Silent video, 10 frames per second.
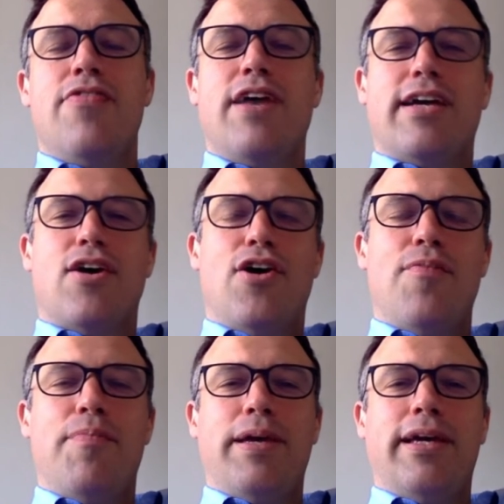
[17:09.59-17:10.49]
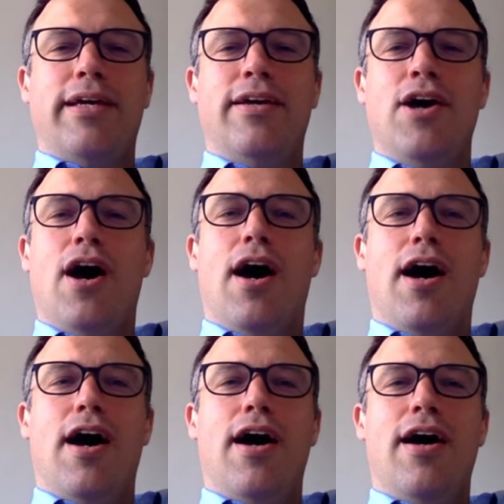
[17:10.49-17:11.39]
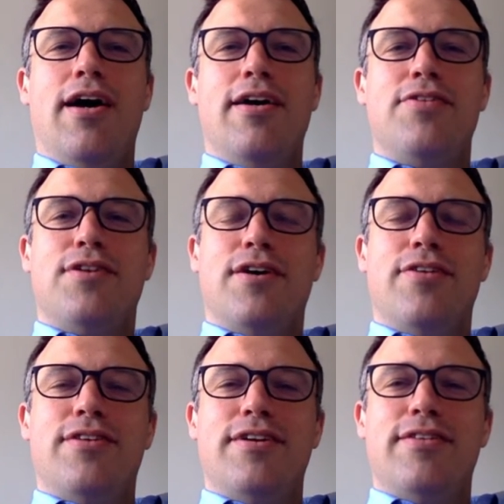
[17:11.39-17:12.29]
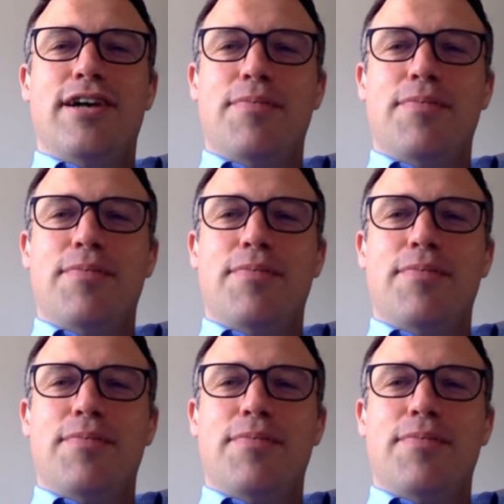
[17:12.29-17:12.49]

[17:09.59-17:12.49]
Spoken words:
There can't be the